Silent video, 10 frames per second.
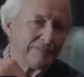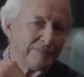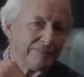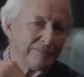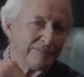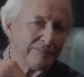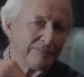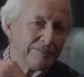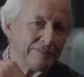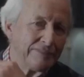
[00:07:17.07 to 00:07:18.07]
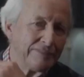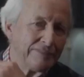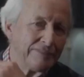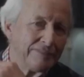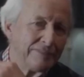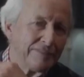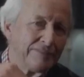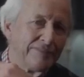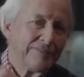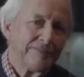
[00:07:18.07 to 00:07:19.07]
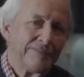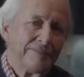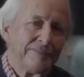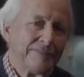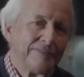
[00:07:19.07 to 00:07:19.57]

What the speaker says: This person isn't speaking.